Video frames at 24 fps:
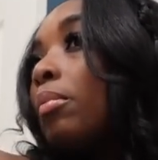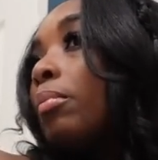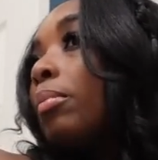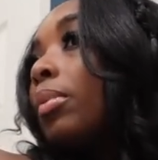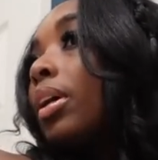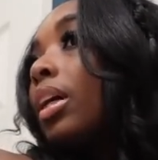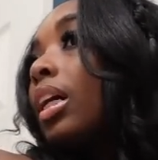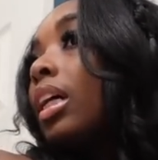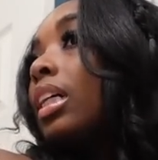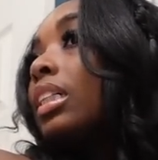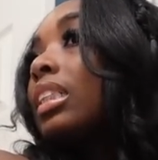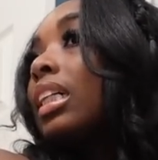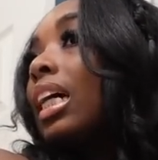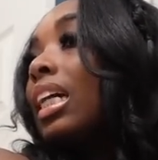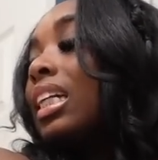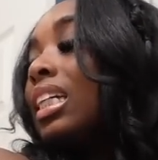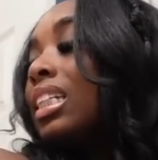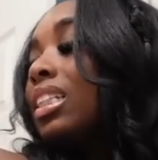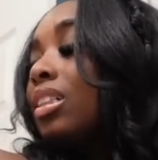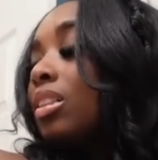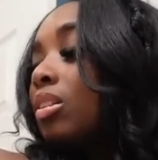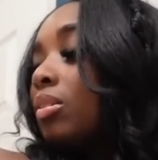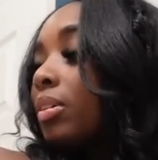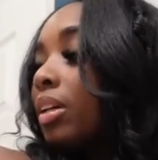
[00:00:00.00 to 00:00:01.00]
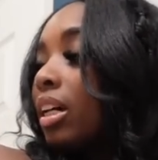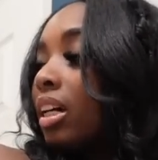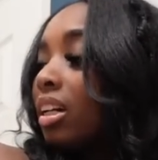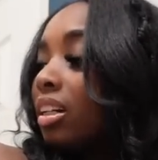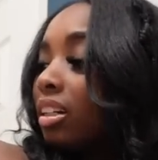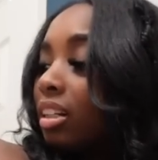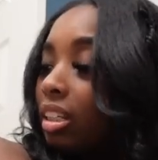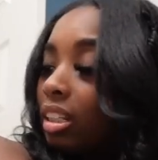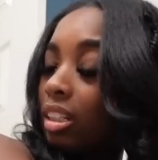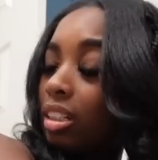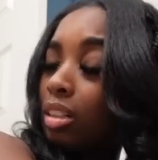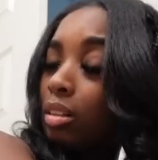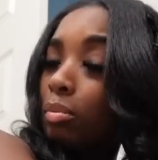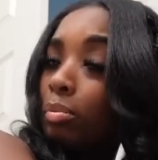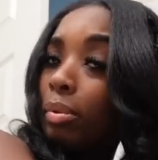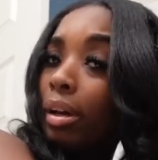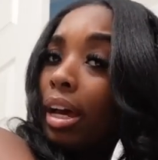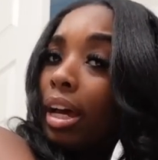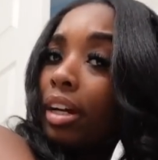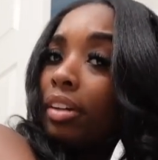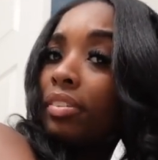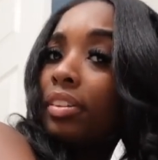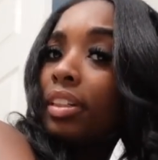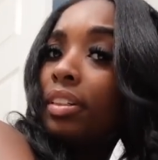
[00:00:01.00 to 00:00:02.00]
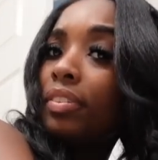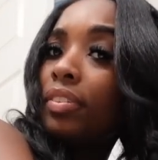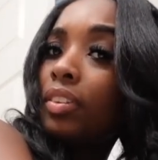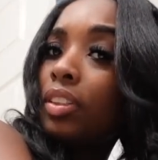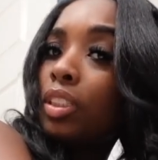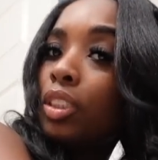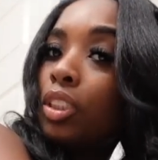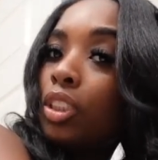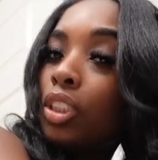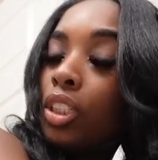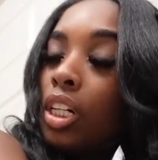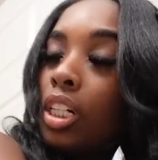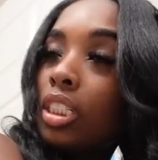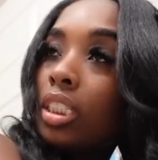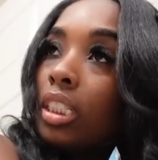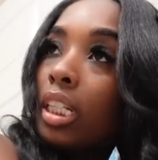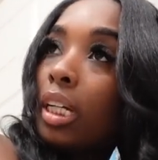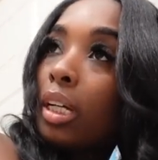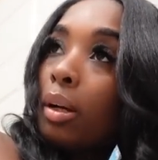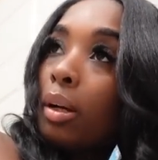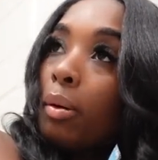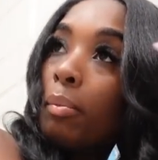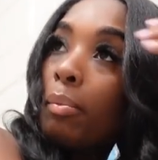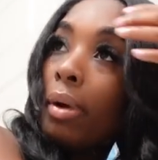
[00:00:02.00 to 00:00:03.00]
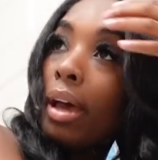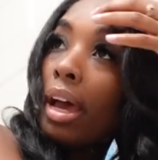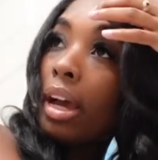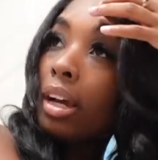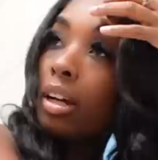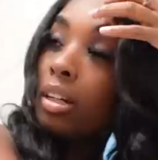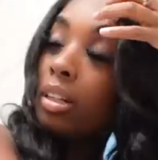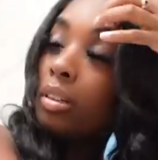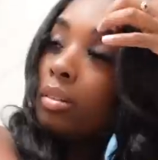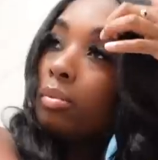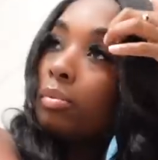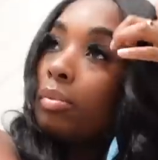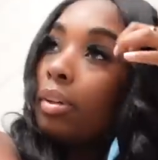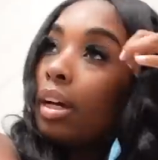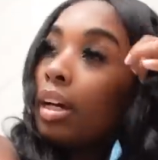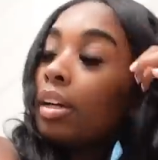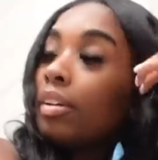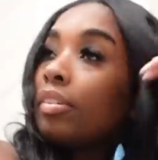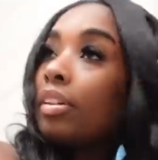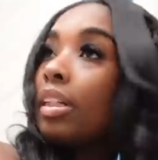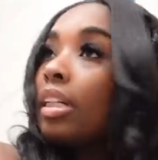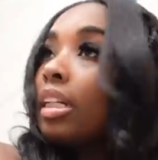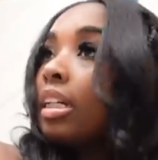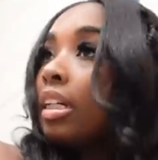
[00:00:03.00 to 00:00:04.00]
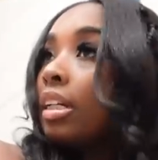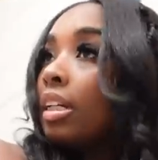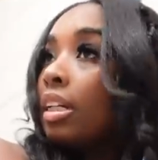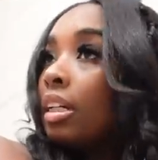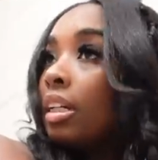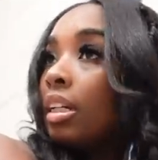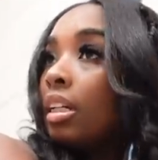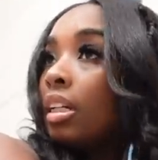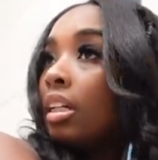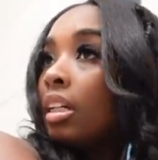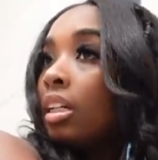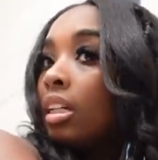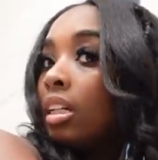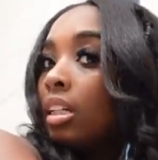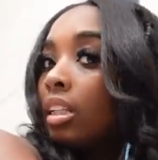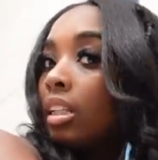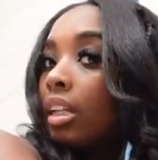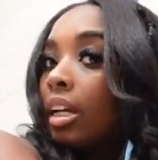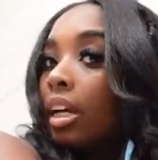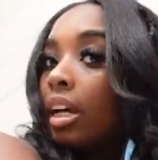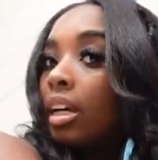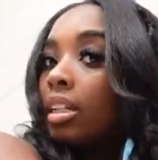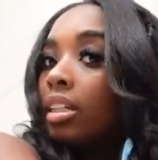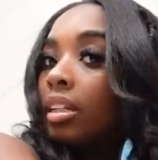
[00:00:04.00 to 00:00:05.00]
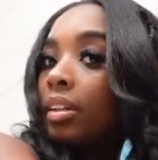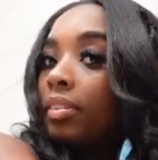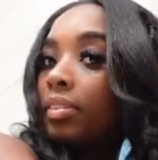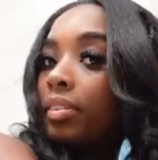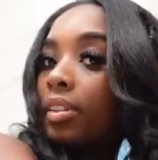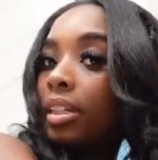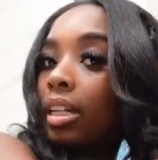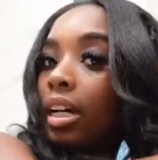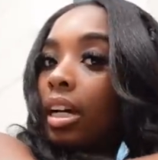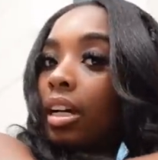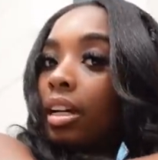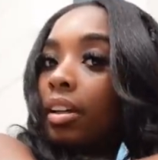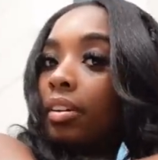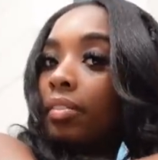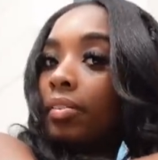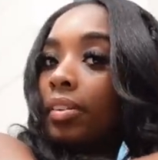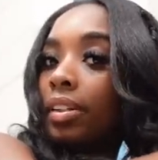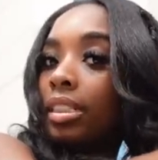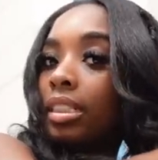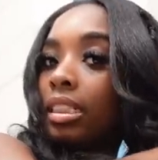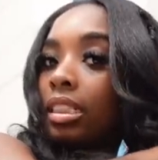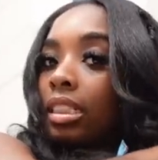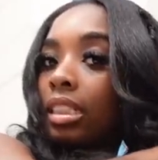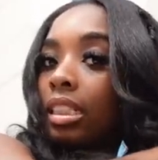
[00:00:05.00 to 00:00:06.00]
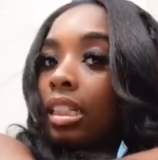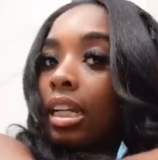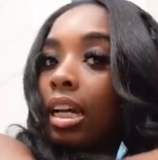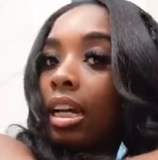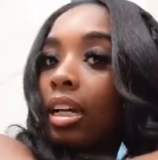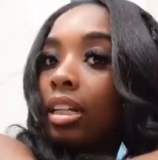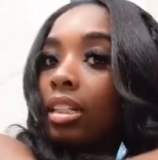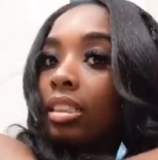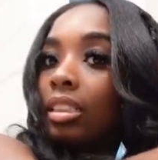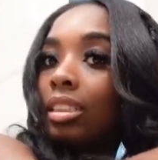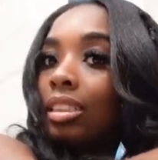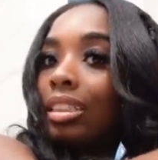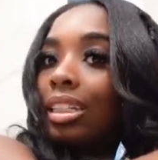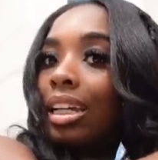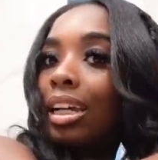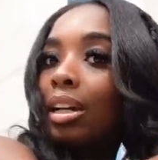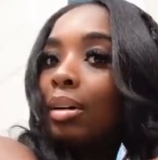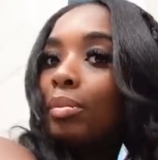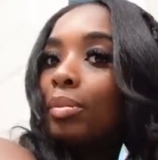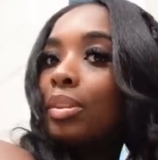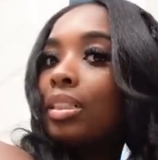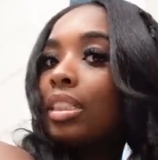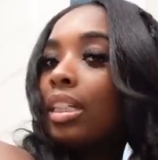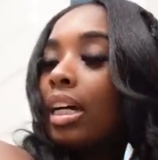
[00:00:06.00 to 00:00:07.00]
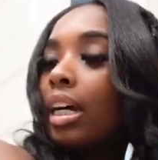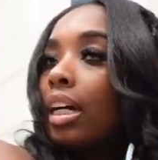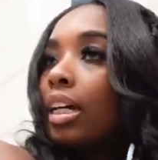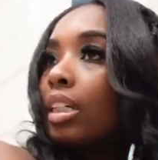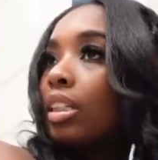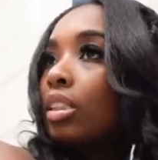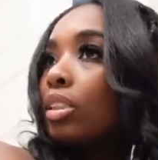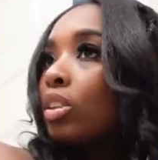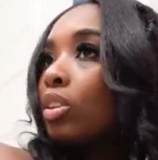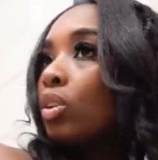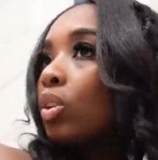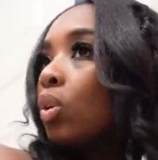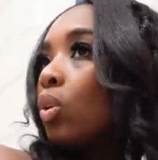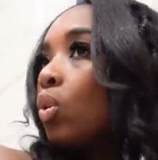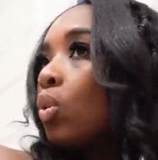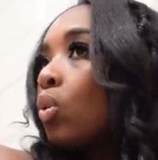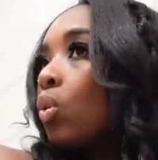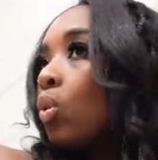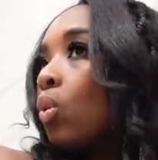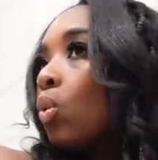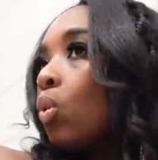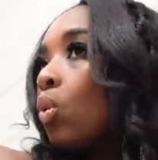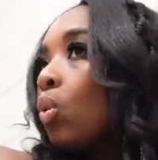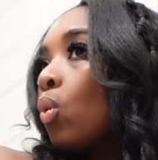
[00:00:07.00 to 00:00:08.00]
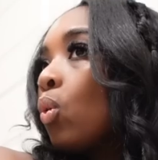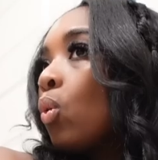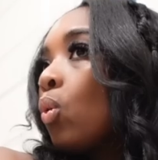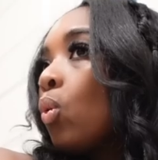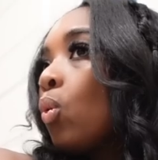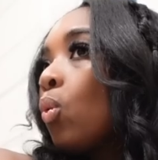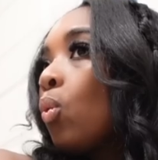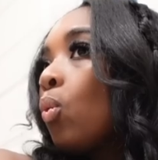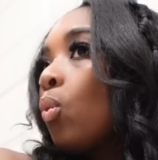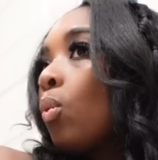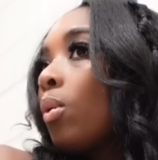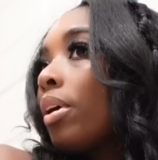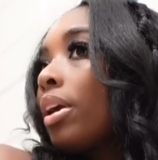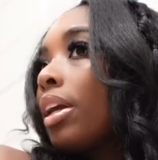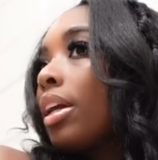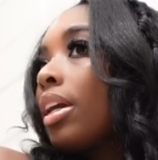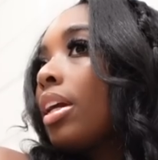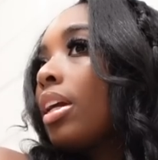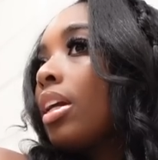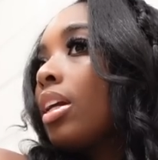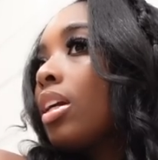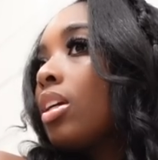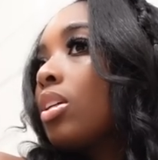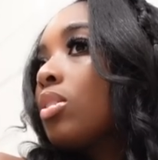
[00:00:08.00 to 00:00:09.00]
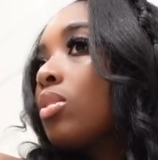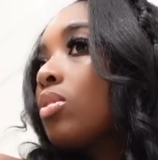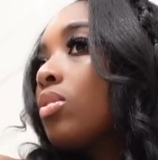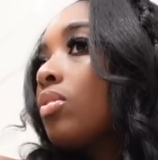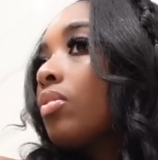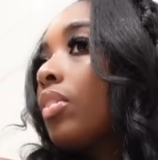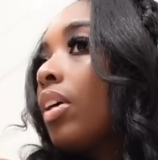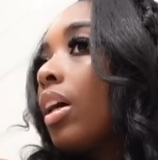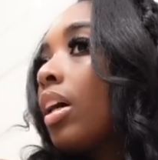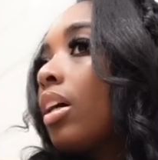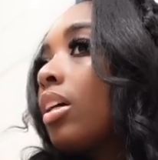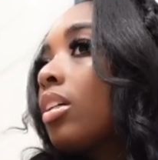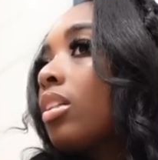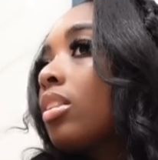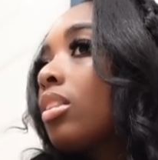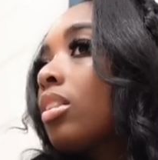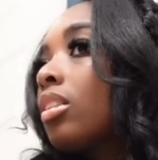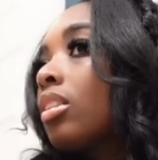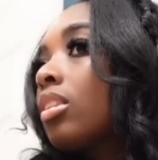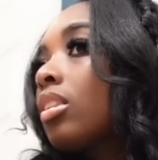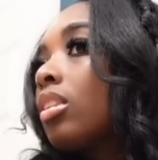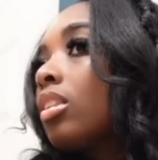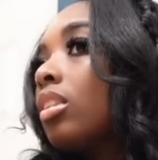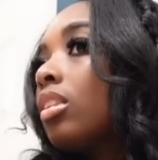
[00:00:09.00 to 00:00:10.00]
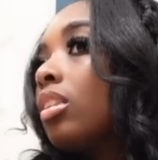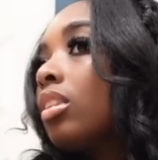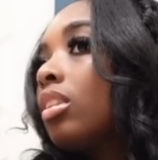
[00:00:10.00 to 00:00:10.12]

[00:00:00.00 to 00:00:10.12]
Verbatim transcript: because I need to go get another battery for this charger, like a backup battery. Like I definitely gotta invest into that because this camera dies way too fast.